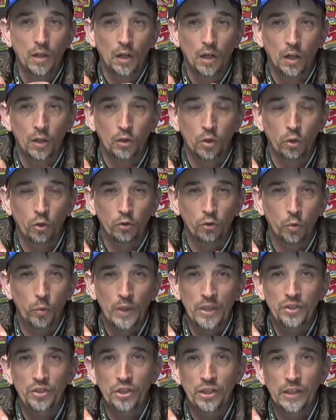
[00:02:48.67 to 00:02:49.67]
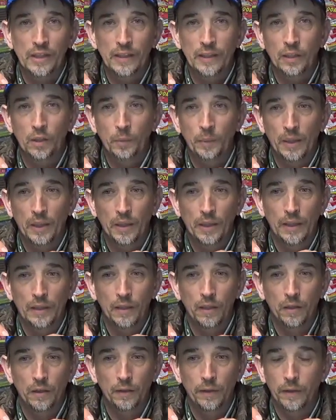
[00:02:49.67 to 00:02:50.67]
a little twitchy and he'll be like,
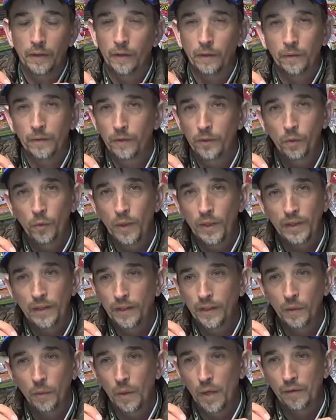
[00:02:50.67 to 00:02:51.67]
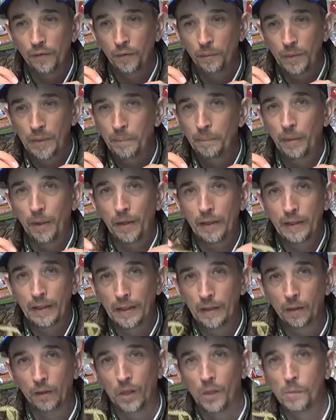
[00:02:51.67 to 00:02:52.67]
oh no, you ain't getting away from me, buddy.
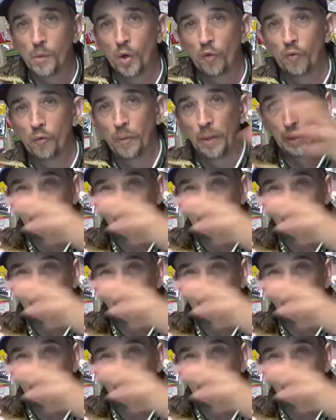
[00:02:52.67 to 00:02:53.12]
And he'll come over and be